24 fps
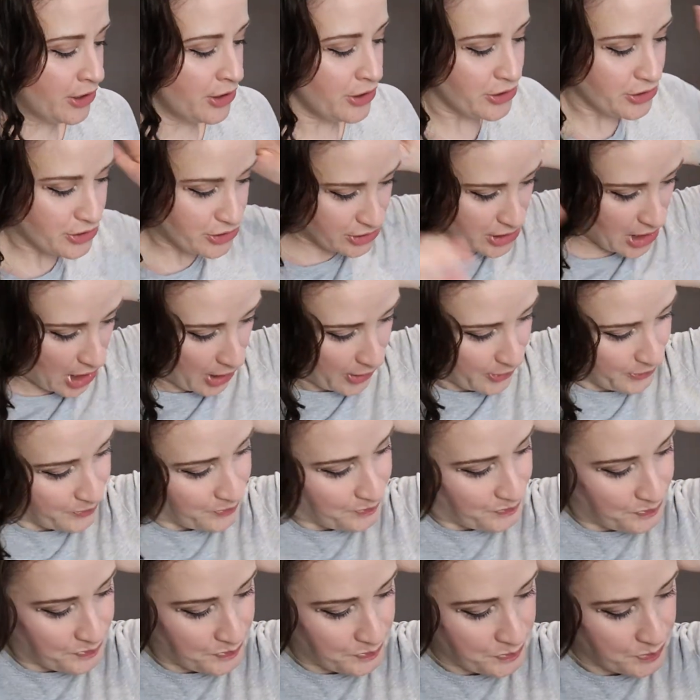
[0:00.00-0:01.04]
So
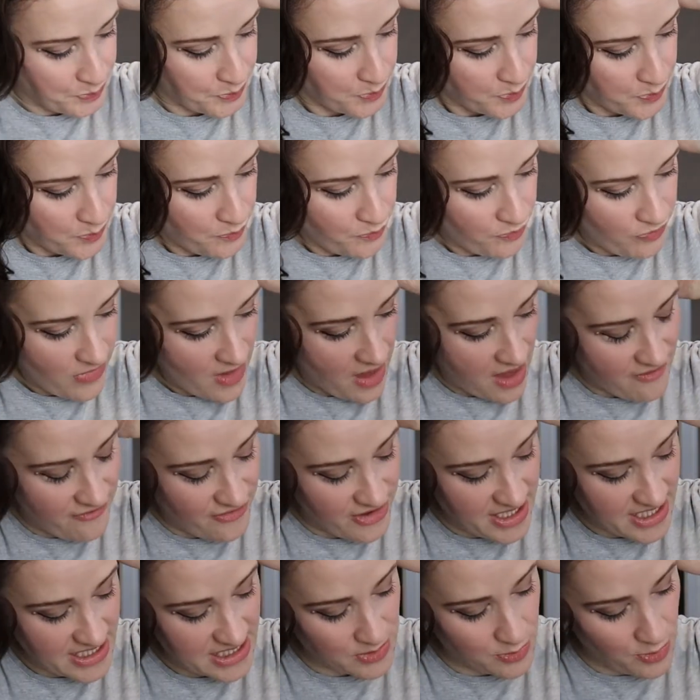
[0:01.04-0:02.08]
for
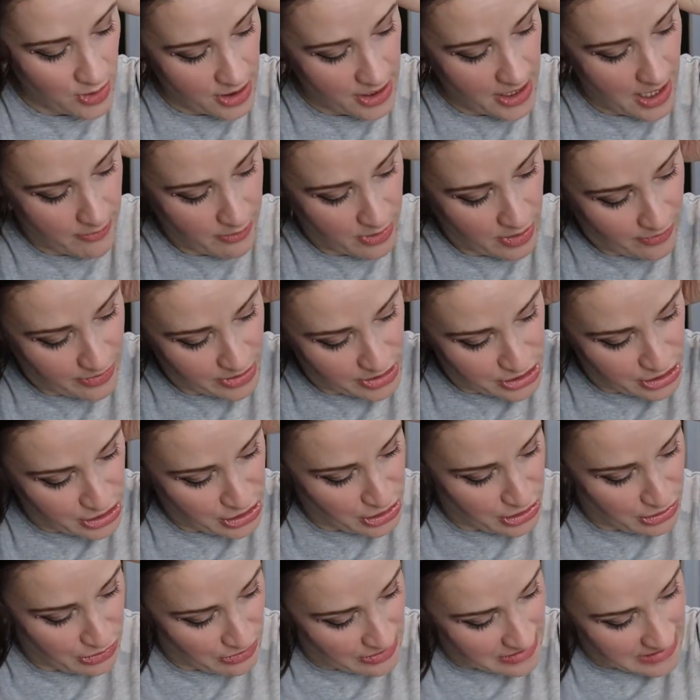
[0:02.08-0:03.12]
this one, I'm going to
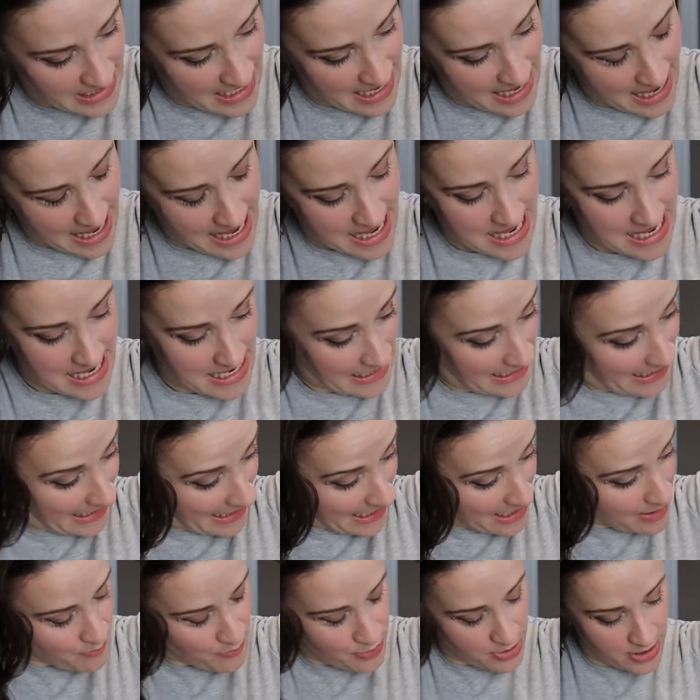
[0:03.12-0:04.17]
use a
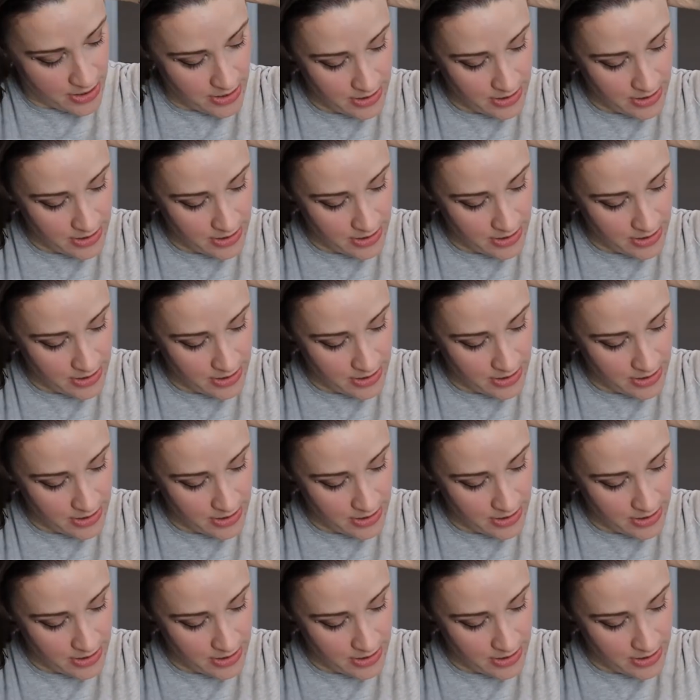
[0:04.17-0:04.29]
clip.